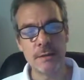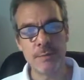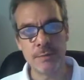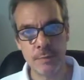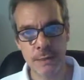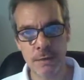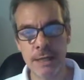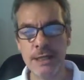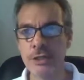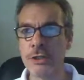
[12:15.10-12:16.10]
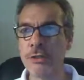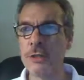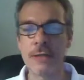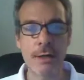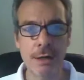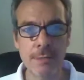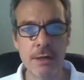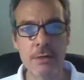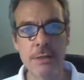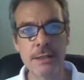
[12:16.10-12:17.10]
public relation, direct
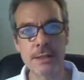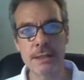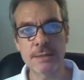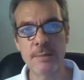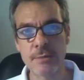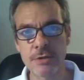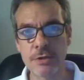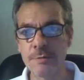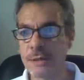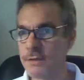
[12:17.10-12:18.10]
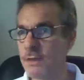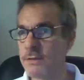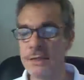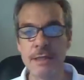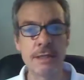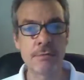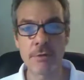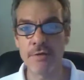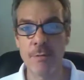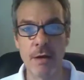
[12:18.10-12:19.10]
marketing, sales promotion, personal selling, and word
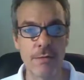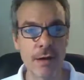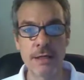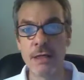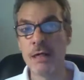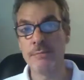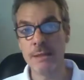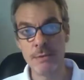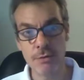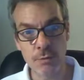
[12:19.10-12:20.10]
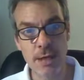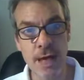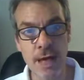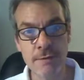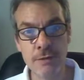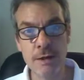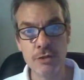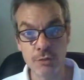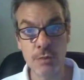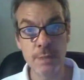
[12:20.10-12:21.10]
of mouth, right? Maybe you
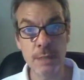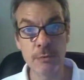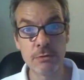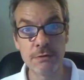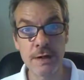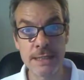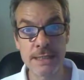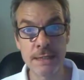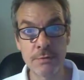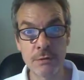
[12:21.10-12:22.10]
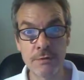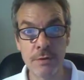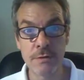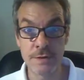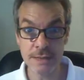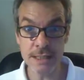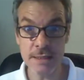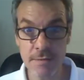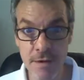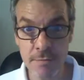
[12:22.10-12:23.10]
won't be able to find example for the 6
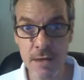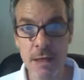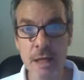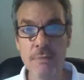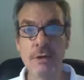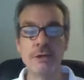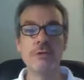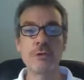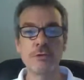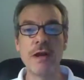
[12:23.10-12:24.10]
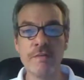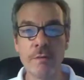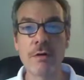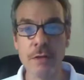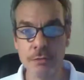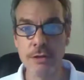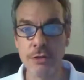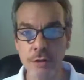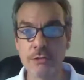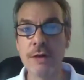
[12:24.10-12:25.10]
of them, but you want to have more than one.
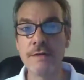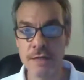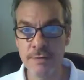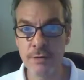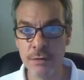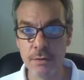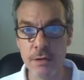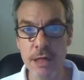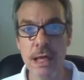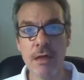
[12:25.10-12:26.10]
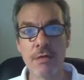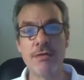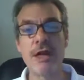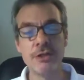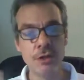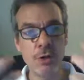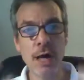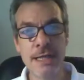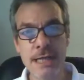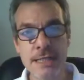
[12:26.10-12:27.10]
You want to have several so that your
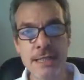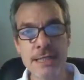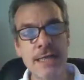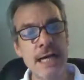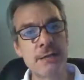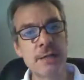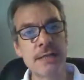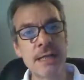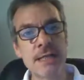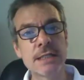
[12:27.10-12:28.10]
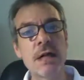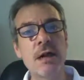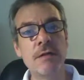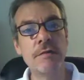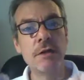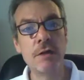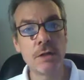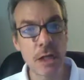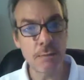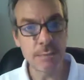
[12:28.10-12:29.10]
analysis has a sense of a
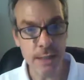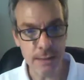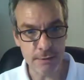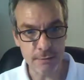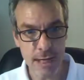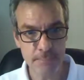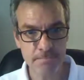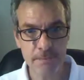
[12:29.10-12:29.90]
campaign, right?